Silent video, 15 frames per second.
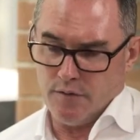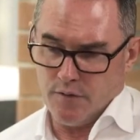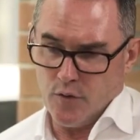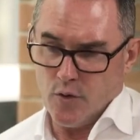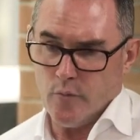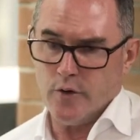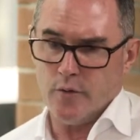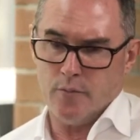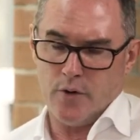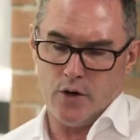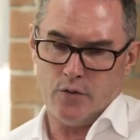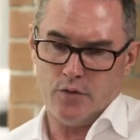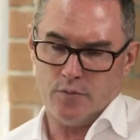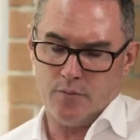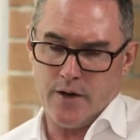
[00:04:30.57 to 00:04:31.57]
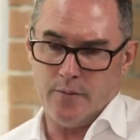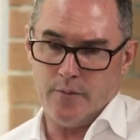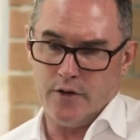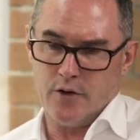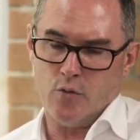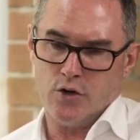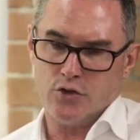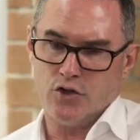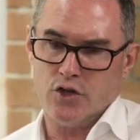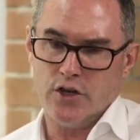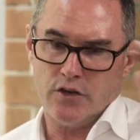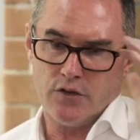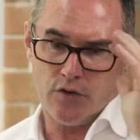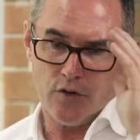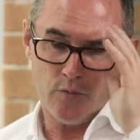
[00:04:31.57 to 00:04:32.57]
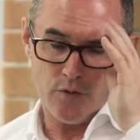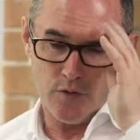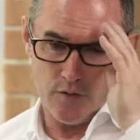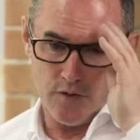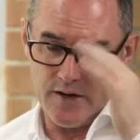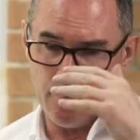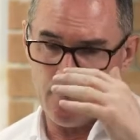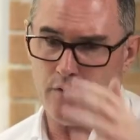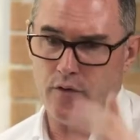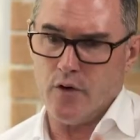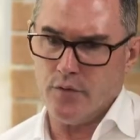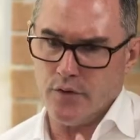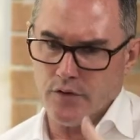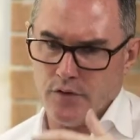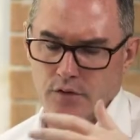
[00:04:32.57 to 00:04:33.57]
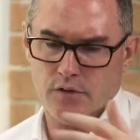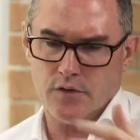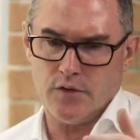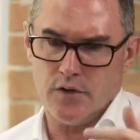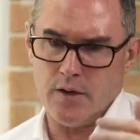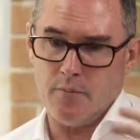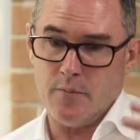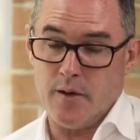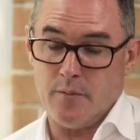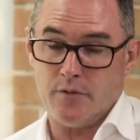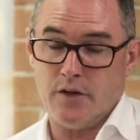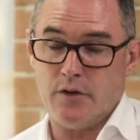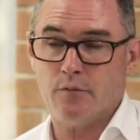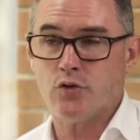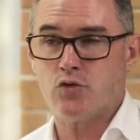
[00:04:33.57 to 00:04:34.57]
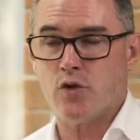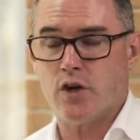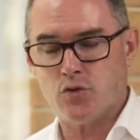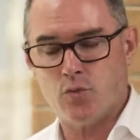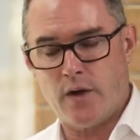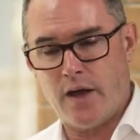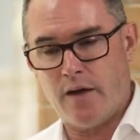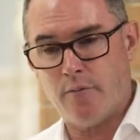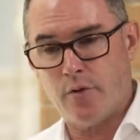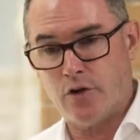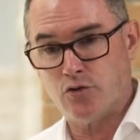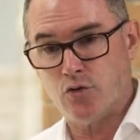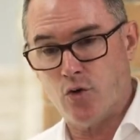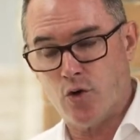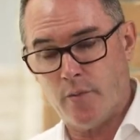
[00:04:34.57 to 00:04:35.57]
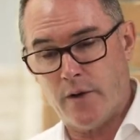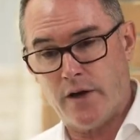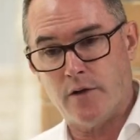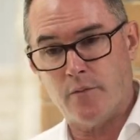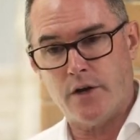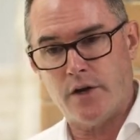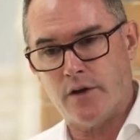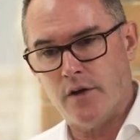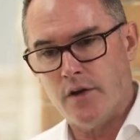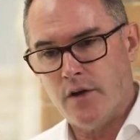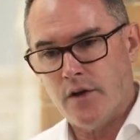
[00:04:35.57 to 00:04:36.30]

firm than most maybe that are watching in terms of the number of offices and perhaps the infrastructure we have, but I'll talk about it in a minute.